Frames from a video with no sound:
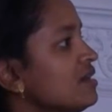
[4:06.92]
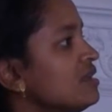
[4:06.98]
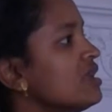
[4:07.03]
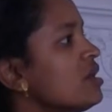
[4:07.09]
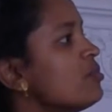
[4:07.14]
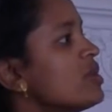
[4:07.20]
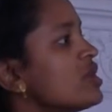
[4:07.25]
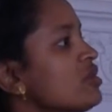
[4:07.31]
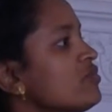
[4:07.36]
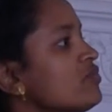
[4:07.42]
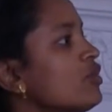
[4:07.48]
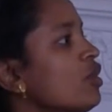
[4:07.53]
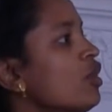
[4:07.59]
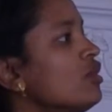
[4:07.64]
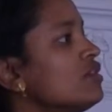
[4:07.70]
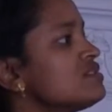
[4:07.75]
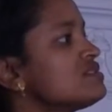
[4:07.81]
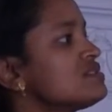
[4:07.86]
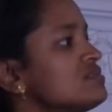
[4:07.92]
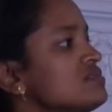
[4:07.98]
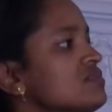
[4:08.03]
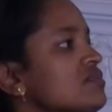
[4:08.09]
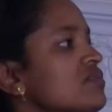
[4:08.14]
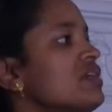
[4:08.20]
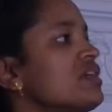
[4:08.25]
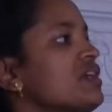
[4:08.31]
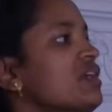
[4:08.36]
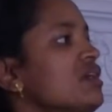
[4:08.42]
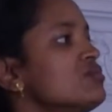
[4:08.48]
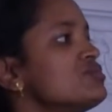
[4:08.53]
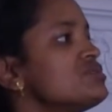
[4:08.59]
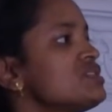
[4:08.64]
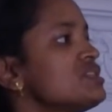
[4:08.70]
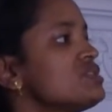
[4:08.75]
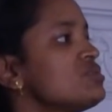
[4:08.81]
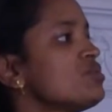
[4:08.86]
number of galls, were
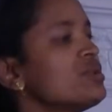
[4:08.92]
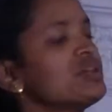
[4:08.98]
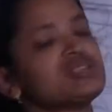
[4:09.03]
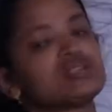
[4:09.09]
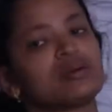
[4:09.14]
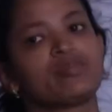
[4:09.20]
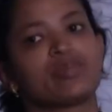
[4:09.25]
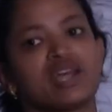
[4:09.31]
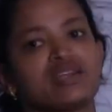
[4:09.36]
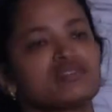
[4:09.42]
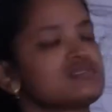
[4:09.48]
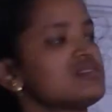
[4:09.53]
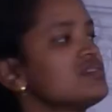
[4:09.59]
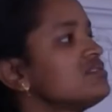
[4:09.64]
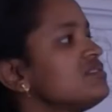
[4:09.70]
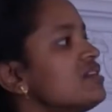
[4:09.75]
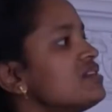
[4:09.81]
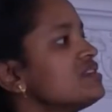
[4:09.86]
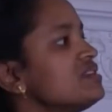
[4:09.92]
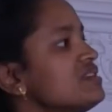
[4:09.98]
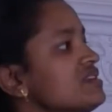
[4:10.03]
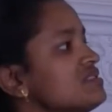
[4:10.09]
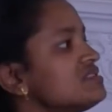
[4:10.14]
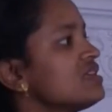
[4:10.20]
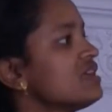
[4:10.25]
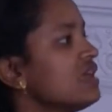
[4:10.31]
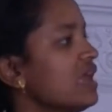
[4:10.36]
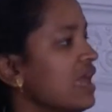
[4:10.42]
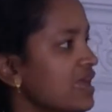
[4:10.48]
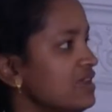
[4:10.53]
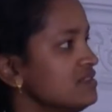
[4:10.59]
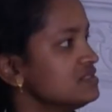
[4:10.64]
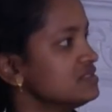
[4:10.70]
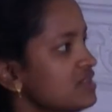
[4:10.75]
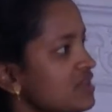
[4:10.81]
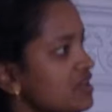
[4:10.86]
counted when the plants are 30 days
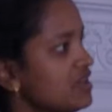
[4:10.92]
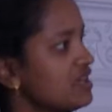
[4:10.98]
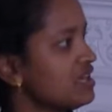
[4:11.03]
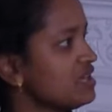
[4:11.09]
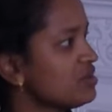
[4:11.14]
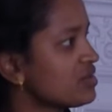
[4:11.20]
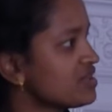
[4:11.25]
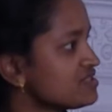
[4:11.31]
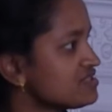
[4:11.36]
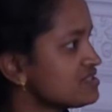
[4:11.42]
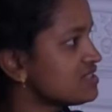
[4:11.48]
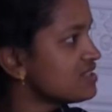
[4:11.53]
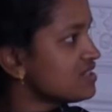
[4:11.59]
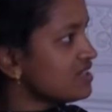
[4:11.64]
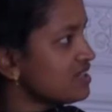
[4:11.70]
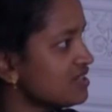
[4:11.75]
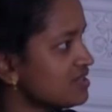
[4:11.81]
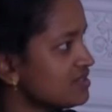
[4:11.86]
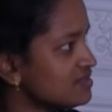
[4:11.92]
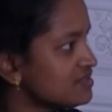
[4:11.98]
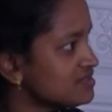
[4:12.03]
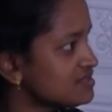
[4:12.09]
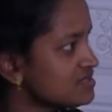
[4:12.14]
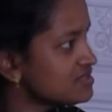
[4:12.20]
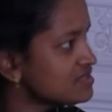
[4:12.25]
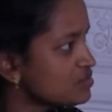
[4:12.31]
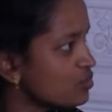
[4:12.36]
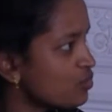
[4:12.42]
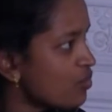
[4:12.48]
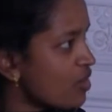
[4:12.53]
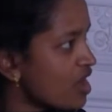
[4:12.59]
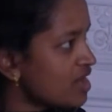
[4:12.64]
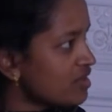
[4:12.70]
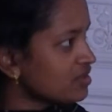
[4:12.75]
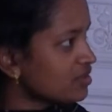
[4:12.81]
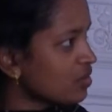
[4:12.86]
age. You can see this is
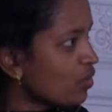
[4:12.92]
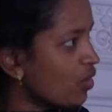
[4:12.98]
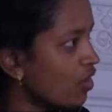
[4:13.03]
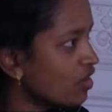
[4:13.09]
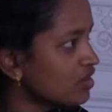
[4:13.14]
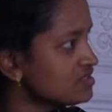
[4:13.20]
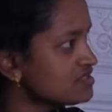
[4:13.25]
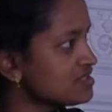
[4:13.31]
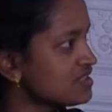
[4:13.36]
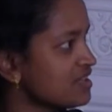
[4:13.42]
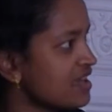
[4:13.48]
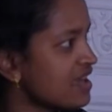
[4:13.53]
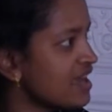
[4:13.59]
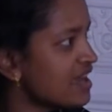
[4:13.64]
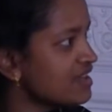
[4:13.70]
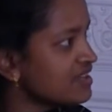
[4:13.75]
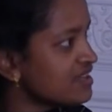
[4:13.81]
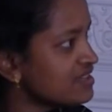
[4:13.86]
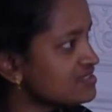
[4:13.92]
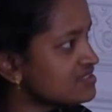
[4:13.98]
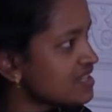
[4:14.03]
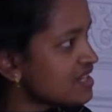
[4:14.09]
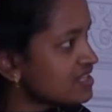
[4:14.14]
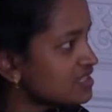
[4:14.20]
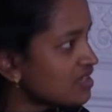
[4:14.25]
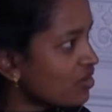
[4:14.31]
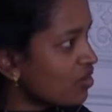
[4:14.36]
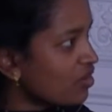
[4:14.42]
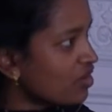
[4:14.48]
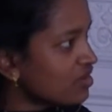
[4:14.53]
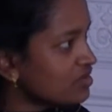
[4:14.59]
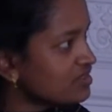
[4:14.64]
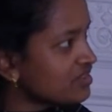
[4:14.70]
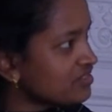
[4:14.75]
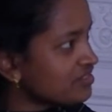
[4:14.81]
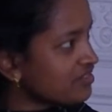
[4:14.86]
1 galls, and inside the
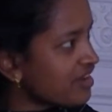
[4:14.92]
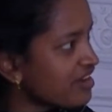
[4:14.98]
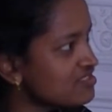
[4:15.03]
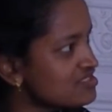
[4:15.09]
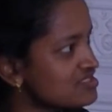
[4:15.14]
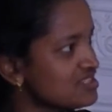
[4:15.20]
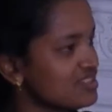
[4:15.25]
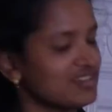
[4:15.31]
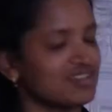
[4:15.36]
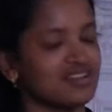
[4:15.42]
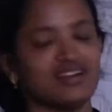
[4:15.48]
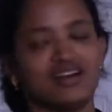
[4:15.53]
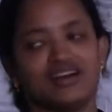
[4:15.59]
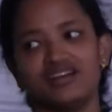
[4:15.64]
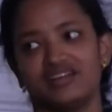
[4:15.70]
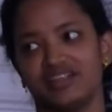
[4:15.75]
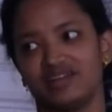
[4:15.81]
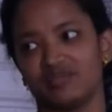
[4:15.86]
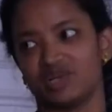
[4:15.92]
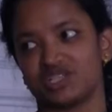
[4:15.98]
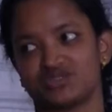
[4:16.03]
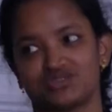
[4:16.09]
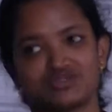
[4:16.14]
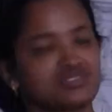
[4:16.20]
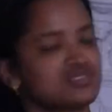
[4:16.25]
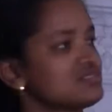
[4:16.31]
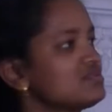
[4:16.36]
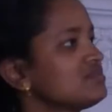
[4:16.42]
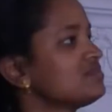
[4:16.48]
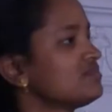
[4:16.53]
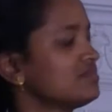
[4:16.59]
gall, the red are nematodes.